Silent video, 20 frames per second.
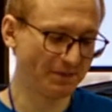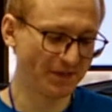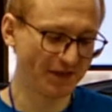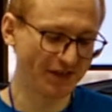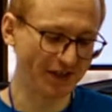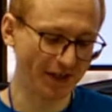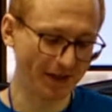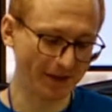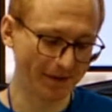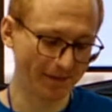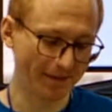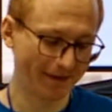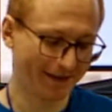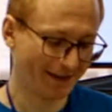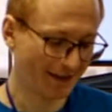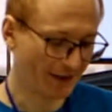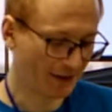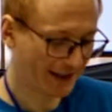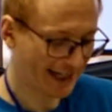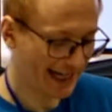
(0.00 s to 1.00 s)
So,
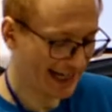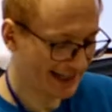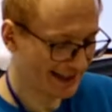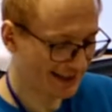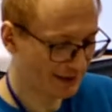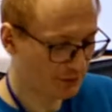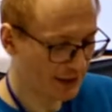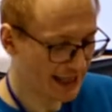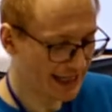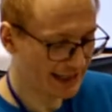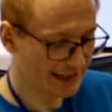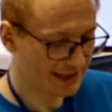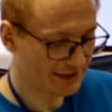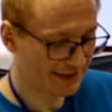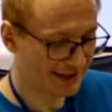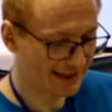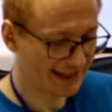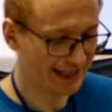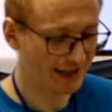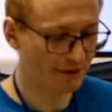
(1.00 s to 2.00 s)
okay, the way you
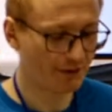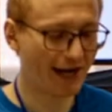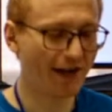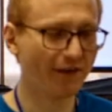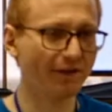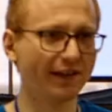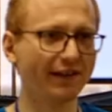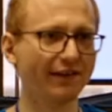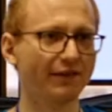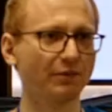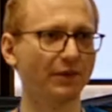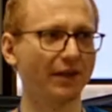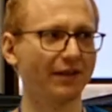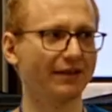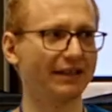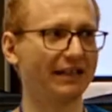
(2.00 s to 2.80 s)
can get around this, well,